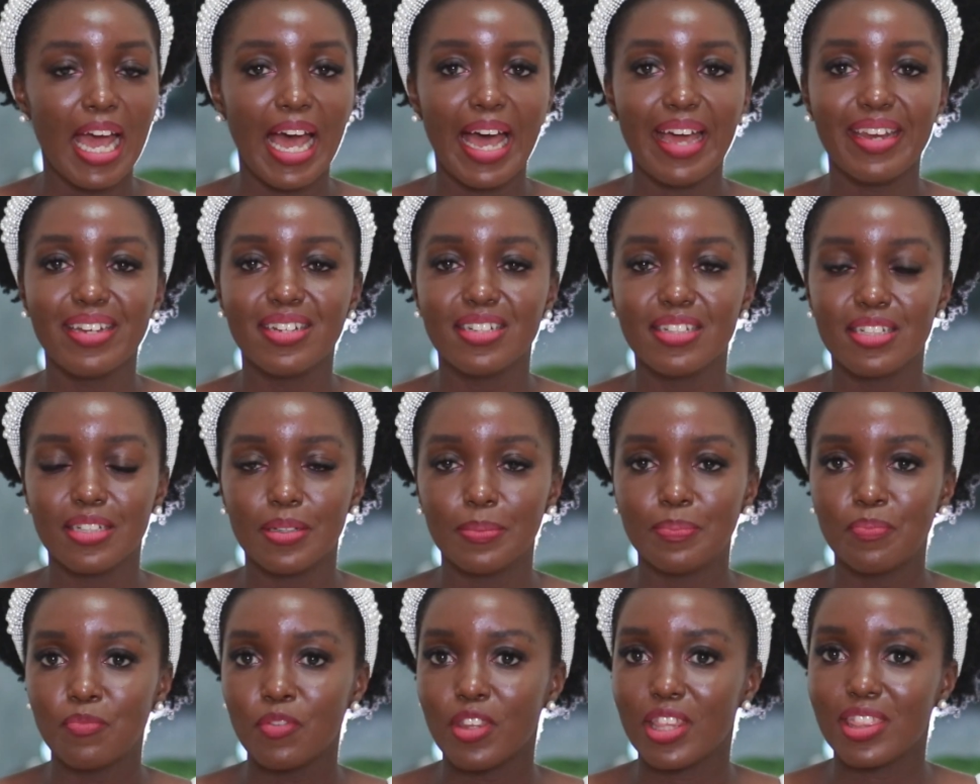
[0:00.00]

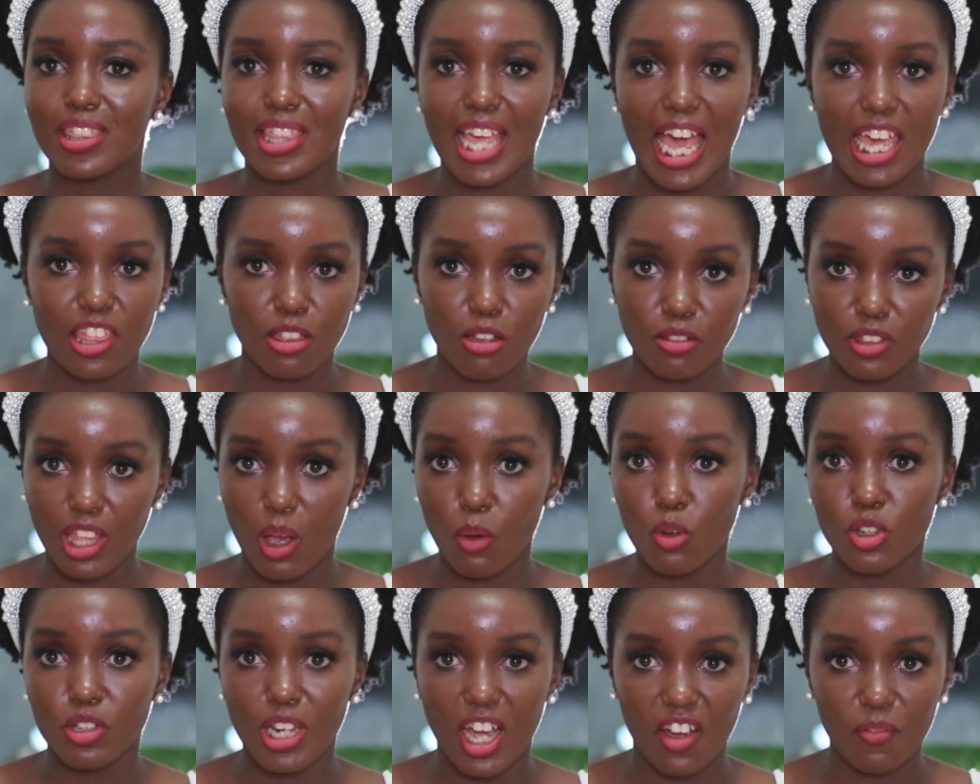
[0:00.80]
And I thought
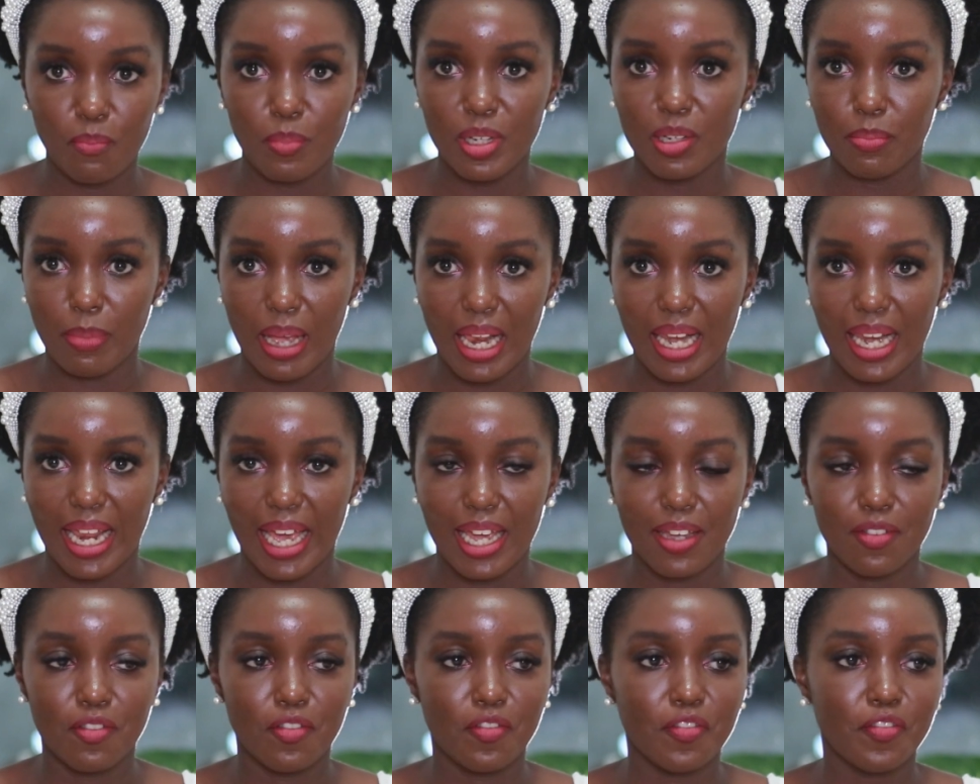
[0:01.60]
that would have been my
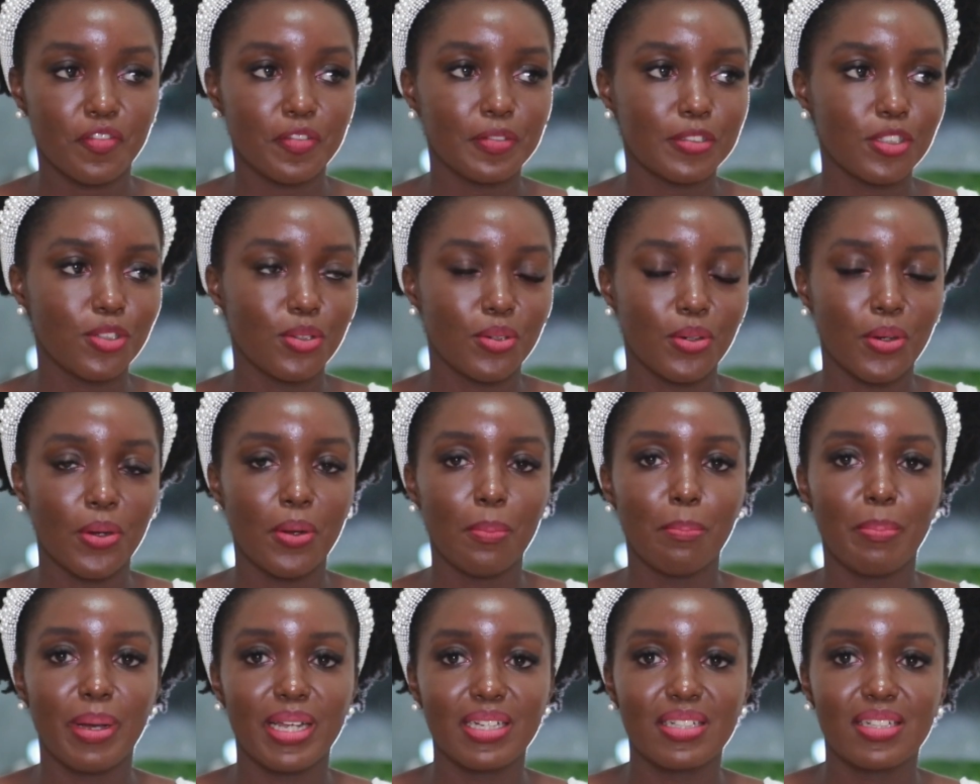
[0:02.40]
life,
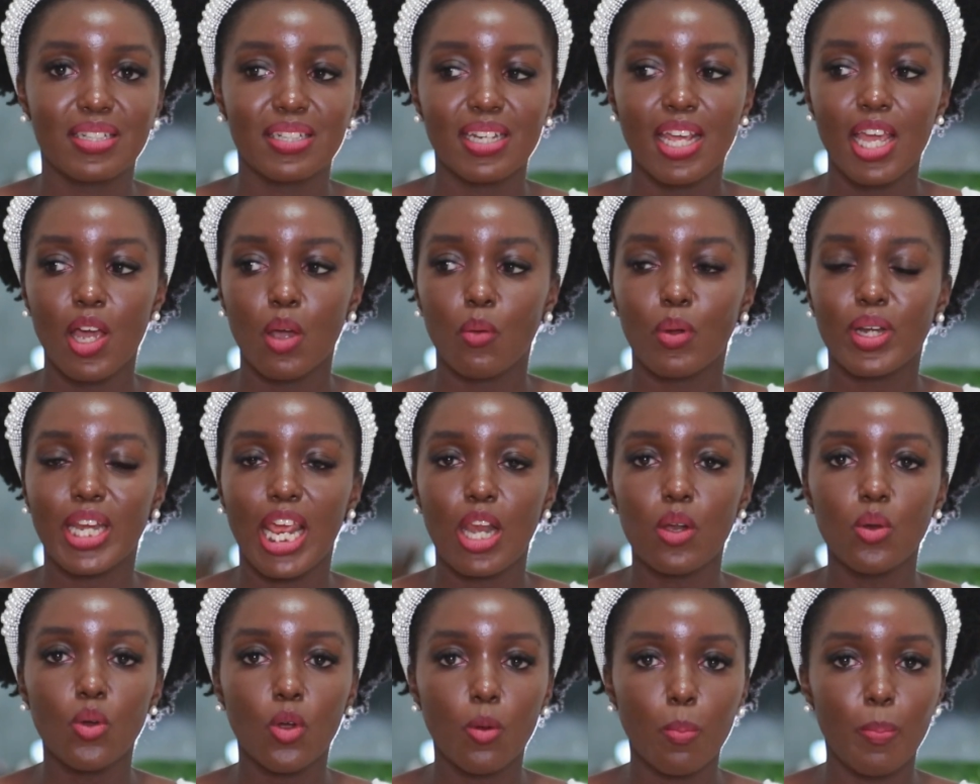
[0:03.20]
but when
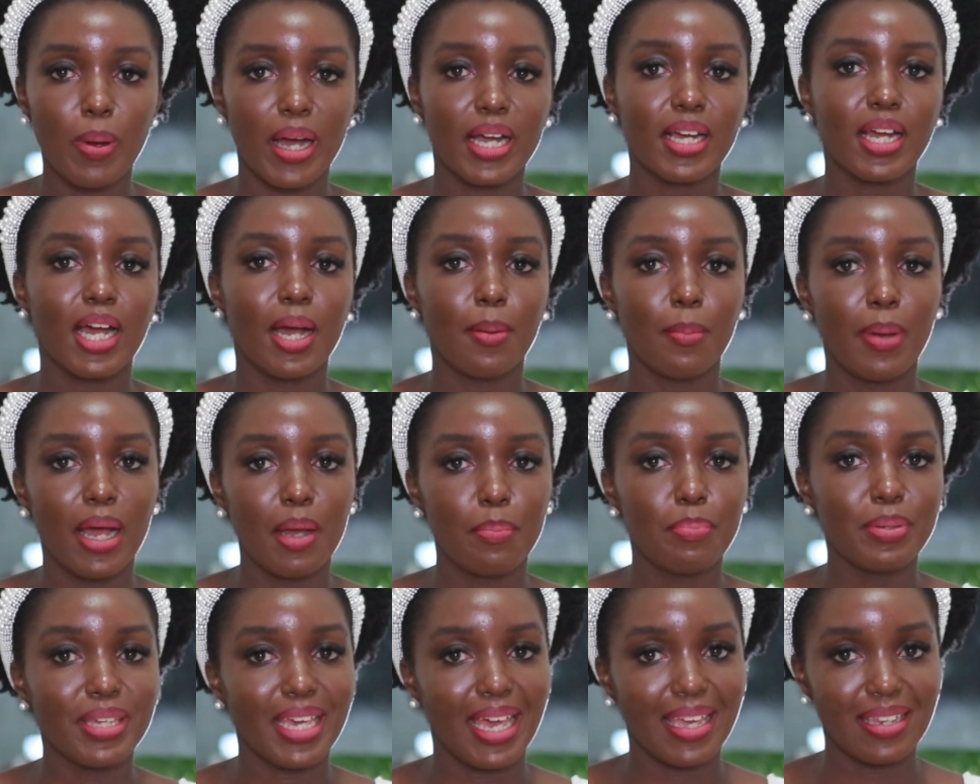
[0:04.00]
I look back, I'm
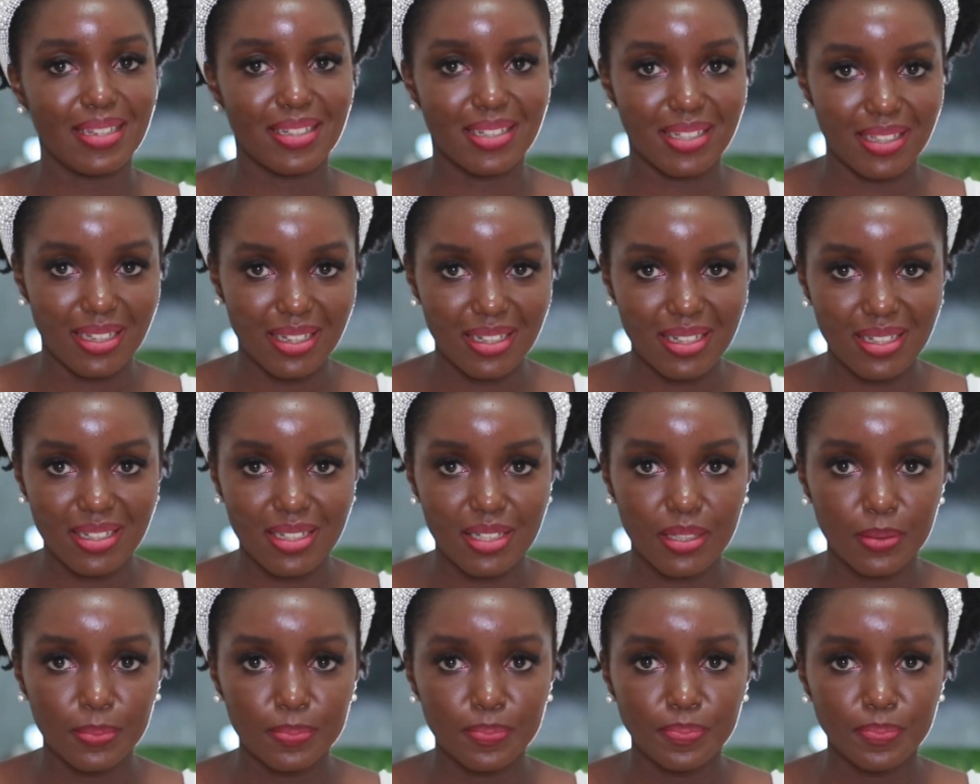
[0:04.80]
happy I didn't,